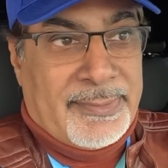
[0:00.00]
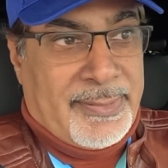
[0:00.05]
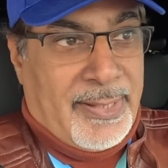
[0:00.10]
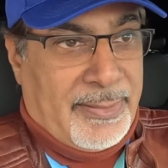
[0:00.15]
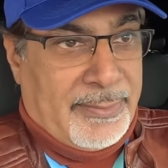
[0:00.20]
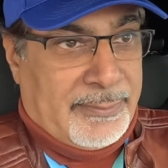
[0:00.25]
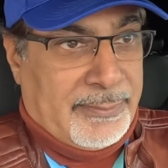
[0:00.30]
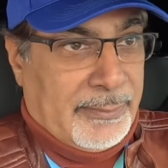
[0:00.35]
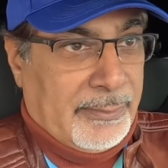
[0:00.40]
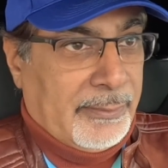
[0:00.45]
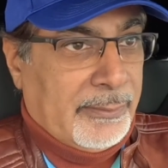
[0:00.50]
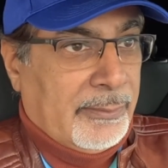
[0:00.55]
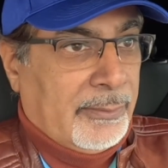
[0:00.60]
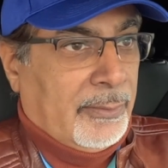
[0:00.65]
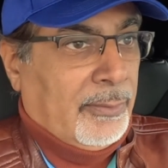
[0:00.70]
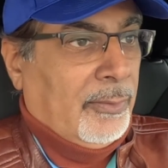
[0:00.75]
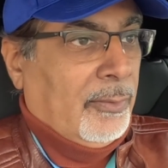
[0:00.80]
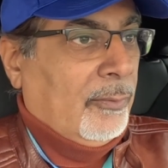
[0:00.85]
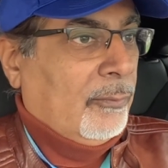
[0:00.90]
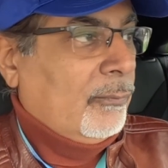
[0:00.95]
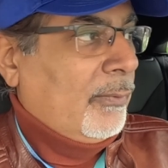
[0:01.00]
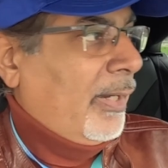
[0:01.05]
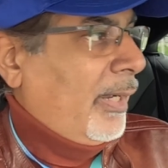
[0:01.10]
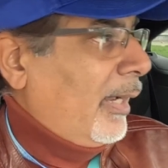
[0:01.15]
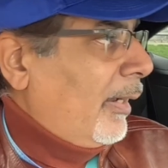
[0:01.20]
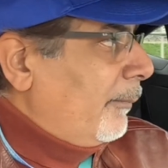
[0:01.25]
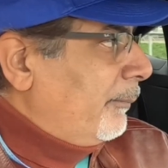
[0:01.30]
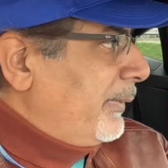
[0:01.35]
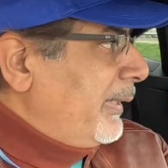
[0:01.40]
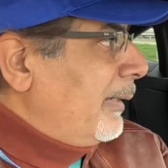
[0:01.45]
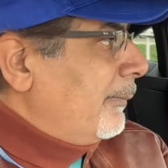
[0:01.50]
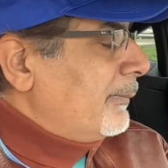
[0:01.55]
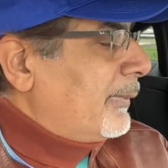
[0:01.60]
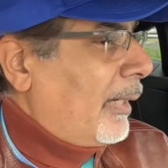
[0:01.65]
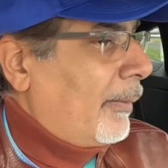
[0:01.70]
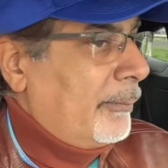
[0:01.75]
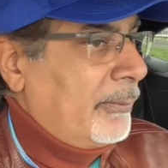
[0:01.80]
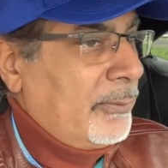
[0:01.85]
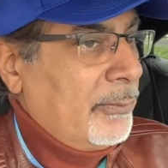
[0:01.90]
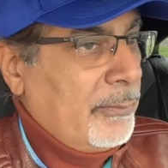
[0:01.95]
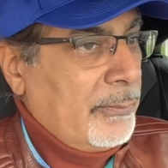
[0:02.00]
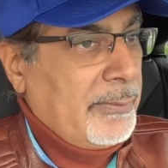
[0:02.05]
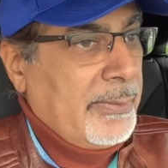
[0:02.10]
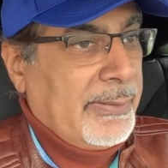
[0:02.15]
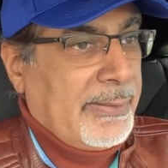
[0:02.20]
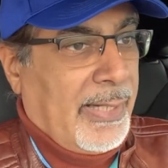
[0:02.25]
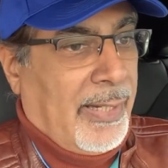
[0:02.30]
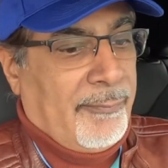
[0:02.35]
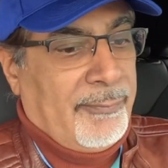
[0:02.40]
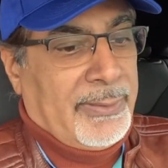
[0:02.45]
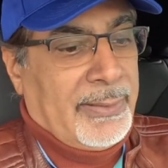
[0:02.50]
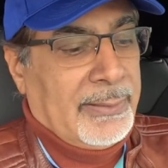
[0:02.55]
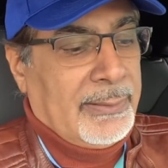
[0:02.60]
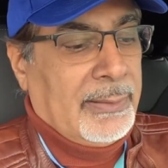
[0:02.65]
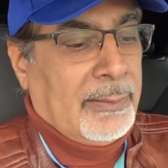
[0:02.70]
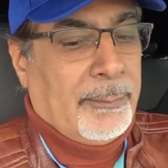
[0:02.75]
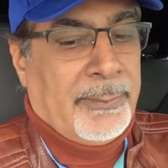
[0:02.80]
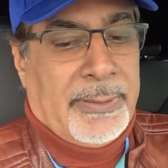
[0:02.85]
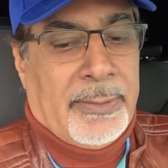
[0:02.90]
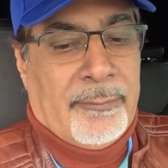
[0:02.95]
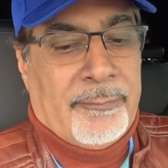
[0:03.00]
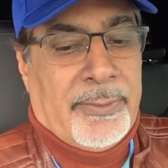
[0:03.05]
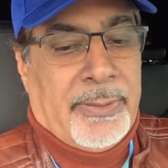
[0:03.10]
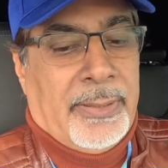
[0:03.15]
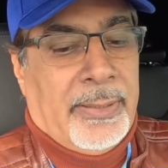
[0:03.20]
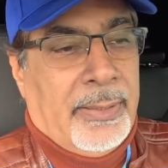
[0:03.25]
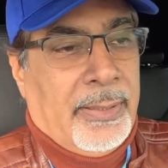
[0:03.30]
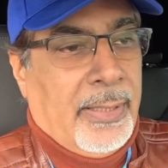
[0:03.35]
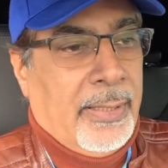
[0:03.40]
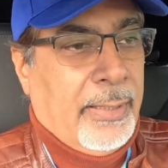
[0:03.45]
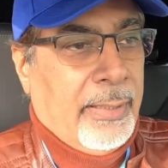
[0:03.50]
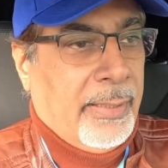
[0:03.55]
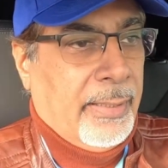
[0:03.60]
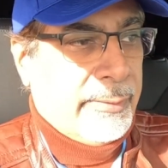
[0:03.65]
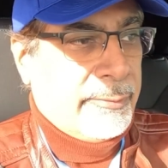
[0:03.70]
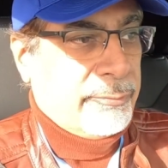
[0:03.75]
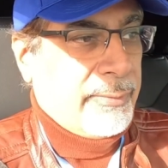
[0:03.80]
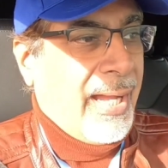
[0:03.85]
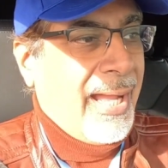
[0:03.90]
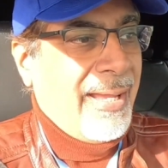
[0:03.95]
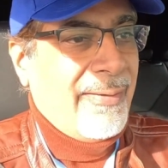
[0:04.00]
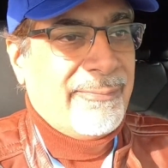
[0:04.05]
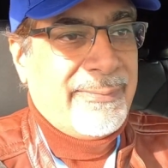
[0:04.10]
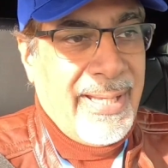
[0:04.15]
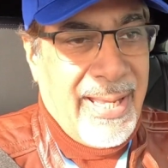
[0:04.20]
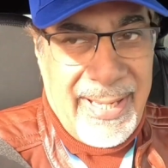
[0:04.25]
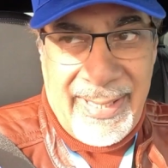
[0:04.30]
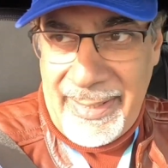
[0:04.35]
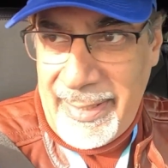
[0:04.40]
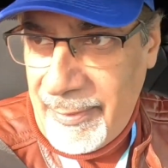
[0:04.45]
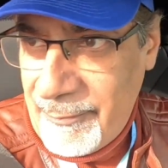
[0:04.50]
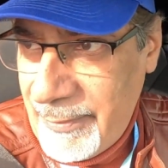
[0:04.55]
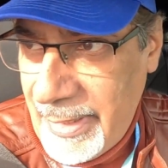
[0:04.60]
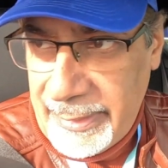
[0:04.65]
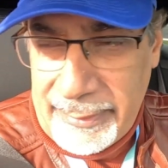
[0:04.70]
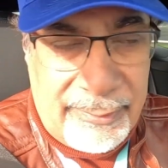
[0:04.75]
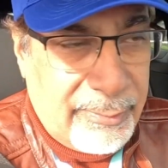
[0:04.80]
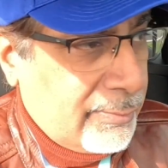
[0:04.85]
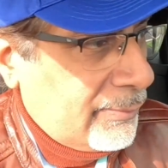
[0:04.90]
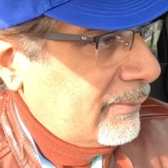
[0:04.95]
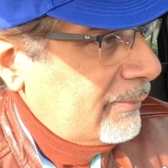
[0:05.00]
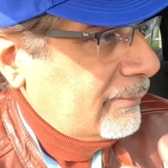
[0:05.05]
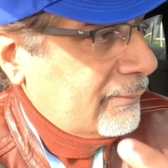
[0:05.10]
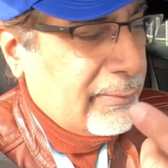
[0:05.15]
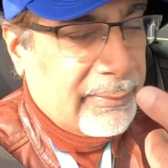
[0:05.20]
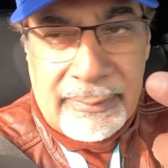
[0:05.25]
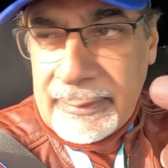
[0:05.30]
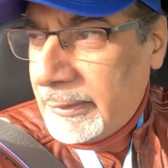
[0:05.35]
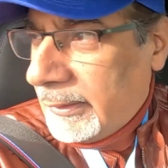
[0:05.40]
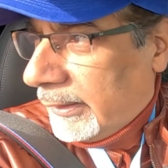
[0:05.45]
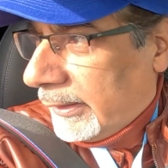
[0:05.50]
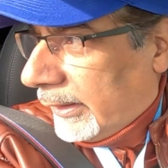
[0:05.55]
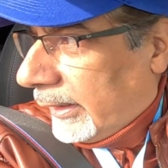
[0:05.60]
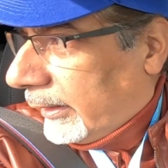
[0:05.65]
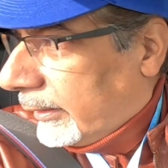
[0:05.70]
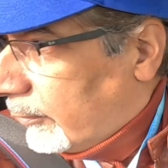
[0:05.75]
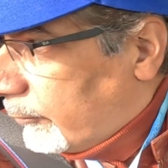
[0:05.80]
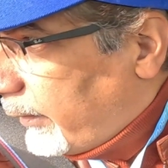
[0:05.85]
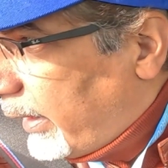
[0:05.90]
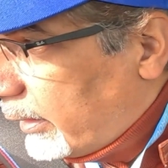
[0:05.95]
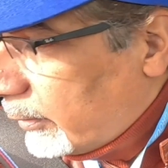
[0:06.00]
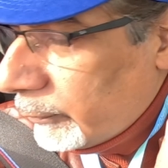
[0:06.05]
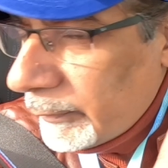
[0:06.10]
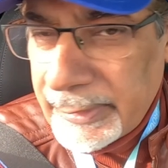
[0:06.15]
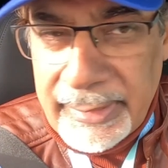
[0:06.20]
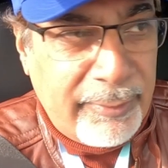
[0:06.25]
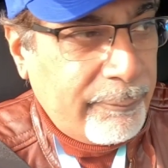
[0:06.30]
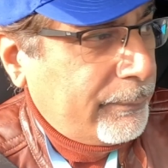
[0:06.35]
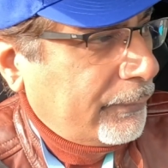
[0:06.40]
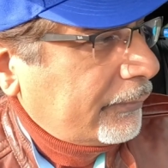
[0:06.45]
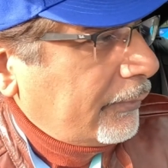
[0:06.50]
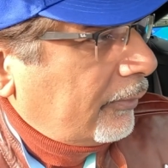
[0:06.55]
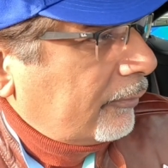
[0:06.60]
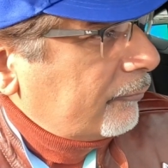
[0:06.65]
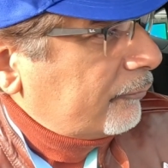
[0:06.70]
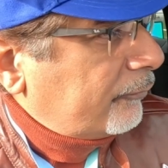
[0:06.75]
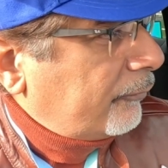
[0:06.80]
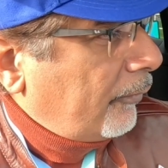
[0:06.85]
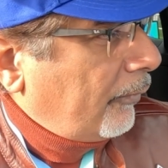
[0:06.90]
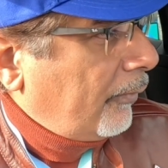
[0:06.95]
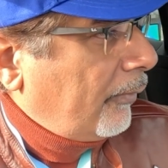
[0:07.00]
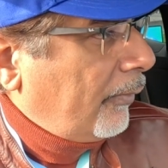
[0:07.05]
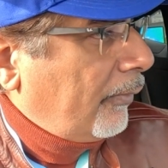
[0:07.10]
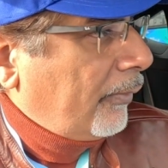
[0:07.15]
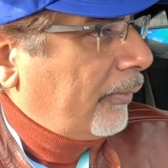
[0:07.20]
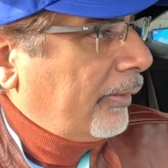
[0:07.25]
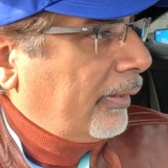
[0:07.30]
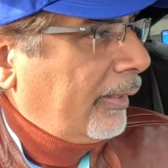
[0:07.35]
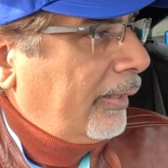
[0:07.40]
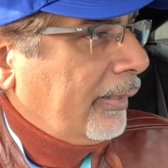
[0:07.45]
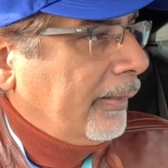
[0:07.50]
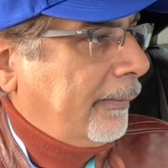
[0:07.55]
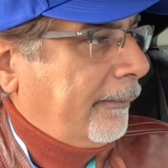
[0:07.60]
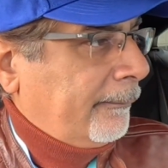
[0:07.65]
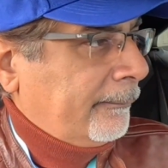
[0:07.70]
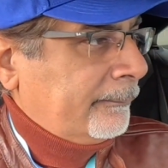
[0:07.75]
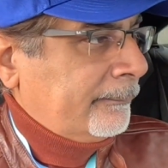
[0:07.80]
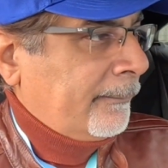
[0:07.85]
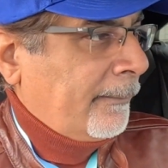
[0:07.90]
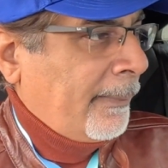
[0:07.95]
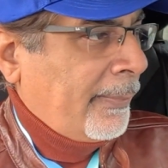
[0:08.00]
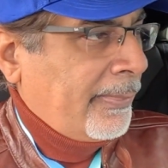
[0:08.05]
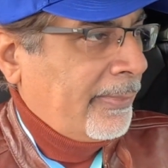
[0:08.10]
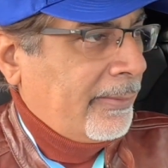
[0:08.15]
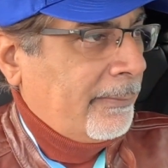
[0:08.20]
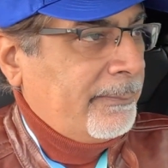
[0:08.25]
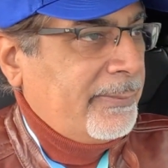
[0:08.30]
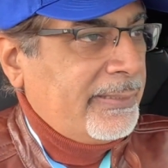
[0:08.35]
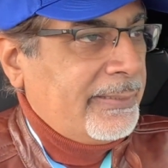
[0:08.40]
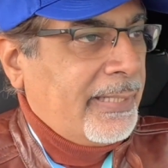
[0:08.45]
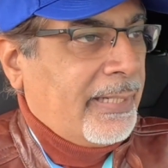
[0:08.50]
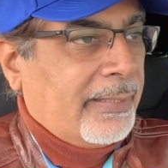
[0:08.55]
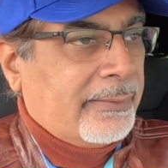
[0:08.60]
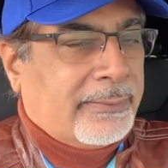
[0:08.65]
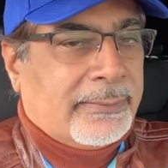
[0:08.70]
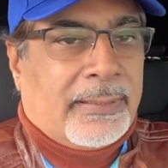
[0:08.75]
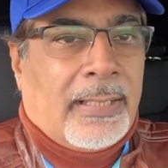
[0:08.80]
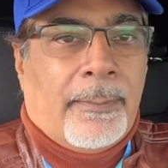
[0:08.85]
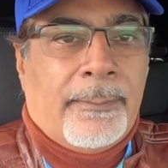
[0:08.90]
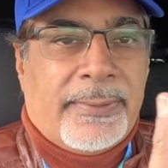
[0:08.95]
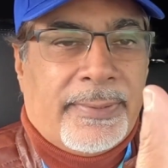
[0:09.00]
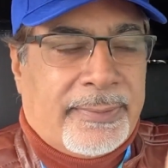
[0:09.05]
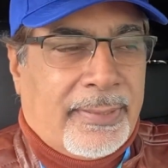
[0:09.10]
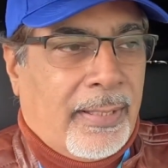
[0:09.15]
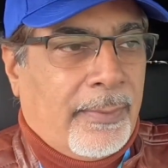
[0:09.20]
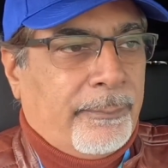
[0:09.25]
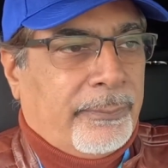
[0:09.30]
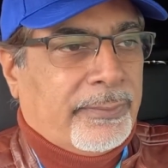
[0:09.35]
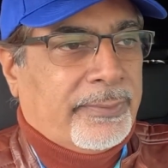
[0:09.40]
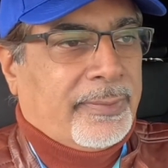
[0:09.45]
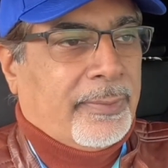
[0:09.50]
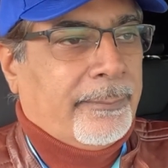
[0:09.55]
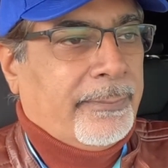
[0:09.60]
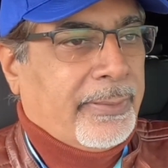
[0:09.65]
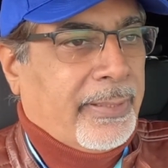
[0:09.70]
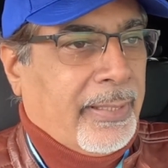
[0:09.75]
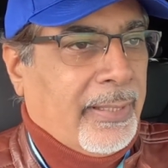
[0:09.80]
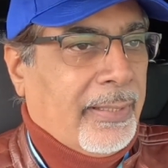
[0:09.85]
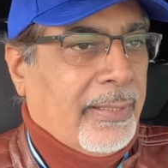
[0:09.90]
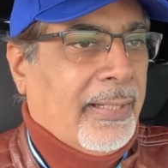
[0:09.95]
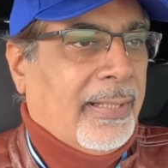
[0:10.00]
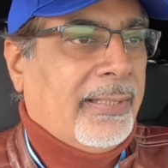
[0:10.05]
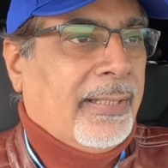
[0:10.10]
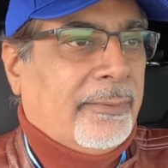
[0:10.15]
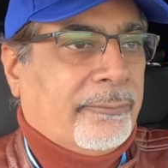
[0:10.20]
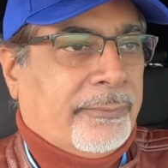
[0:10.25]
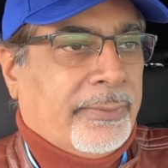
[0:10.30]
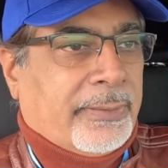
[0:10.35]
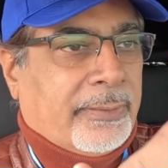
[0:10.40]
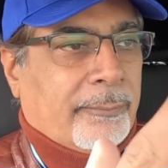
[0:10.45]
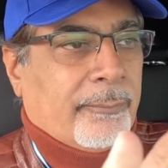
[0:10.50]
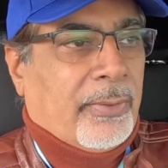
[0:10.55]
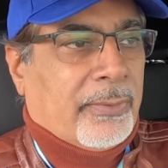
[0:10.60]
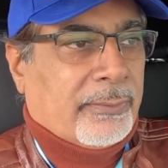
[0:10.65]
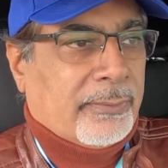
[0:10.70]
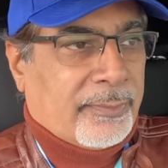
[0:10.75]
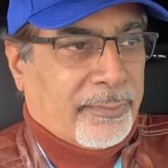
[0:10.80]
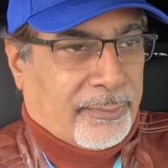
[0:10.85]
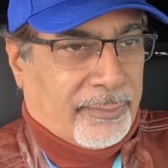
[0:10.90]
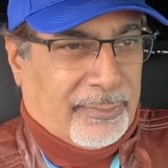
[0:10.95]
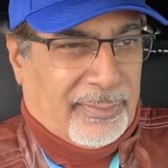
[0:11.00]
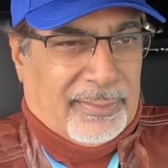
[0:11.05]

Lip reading: Centre, where BMW is having a little bit of a drive day event. So this is an event where they put on for the media to come and sample some of their electric models.